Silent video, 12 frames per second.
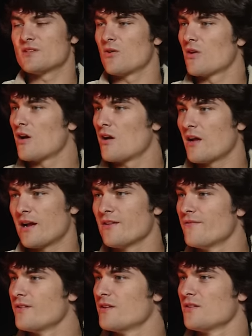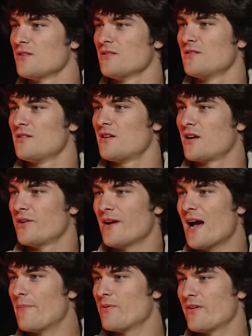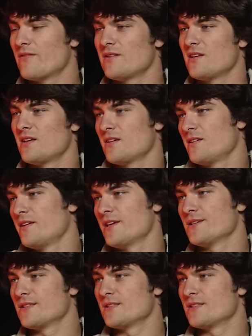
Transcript: what's going on how do you feel yeah. you happy with everything? You know.